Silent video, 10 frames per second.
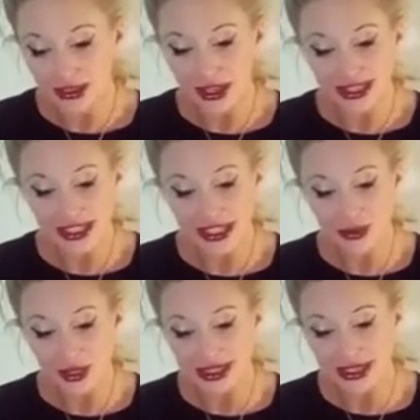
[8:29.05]
They see
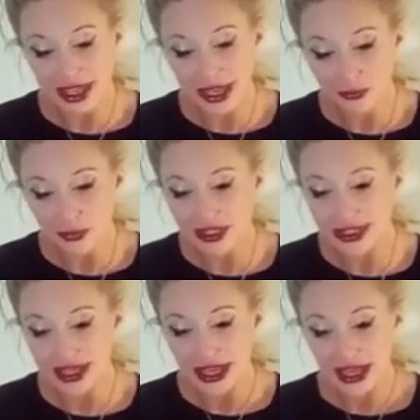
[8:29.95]
you as the
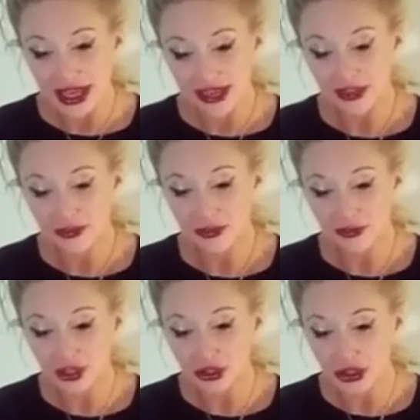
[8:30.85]
Empress. They
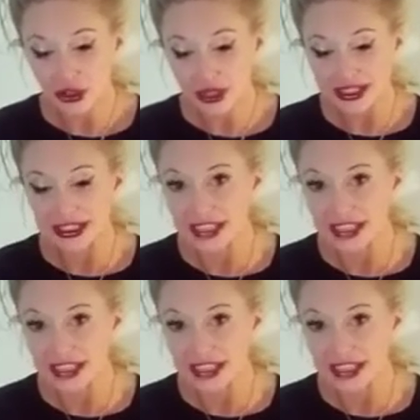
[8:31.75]
feel you as the